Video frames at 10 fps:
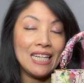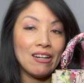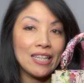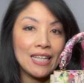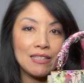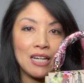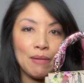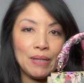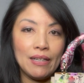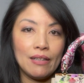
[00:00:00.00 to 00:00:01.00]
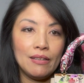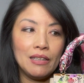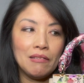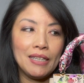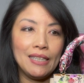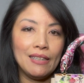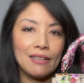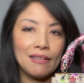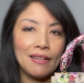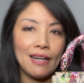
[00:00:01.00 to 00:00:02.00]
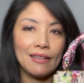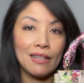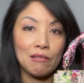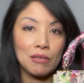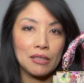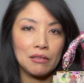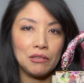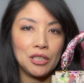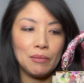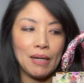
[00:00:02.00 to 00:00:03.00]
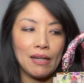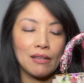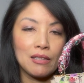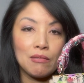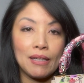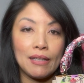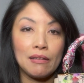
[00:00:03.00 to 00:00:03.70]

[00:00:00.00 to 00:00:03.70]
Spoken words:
Now at that time I had no idea that there was a Gucci bag this way.